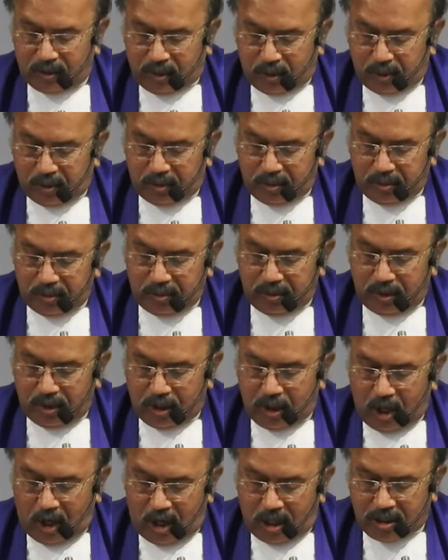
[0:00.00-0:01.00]
Through
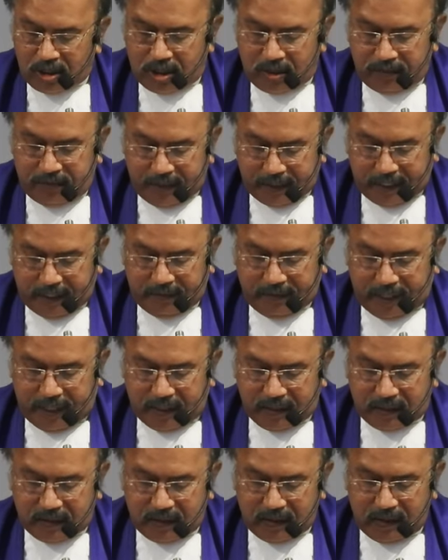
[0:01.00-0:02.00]
God's
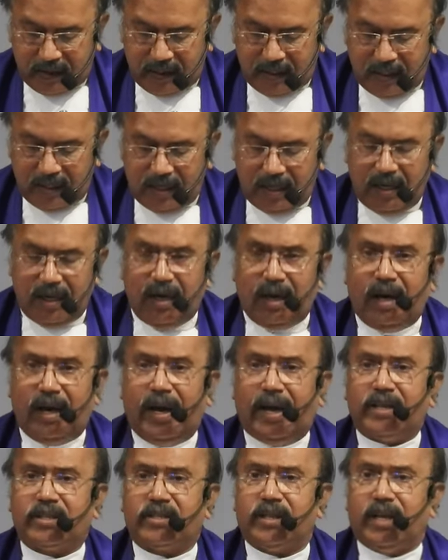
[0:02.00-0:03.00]
forgiveness,
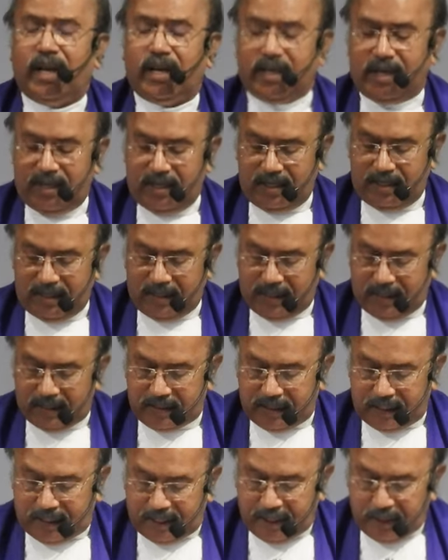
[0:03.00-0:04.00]
Isaiah
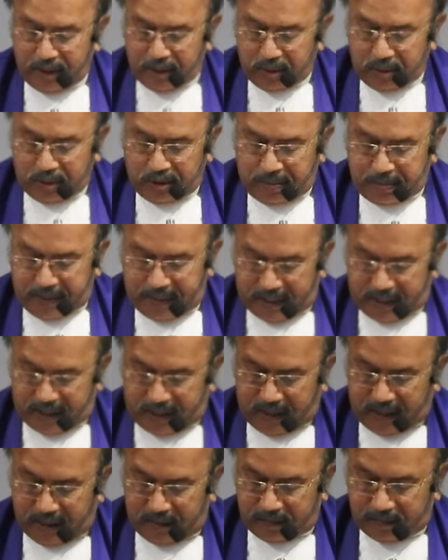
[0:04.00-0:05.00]
is a renewed
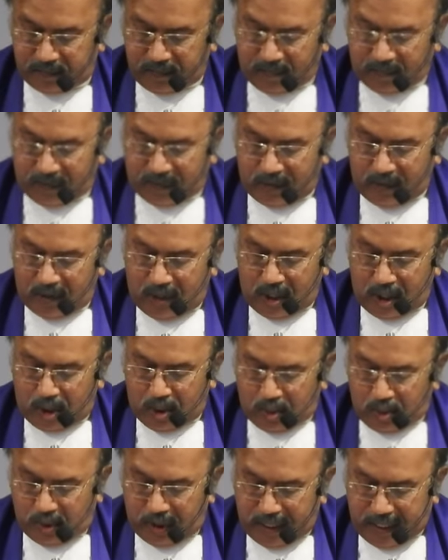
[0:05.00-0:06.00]
person
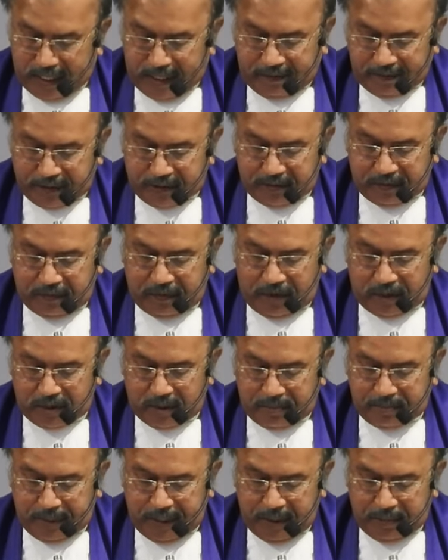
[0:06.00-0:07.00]
who lives
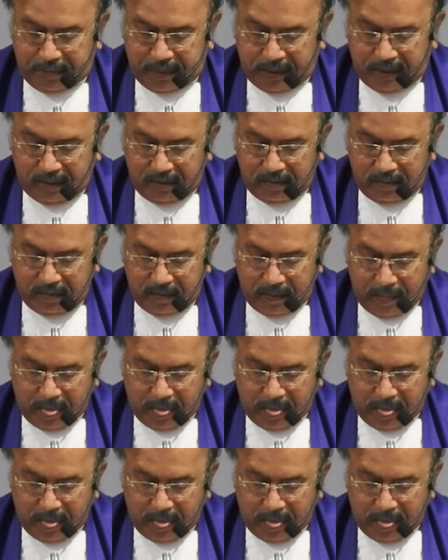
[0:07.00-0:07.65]
for the people,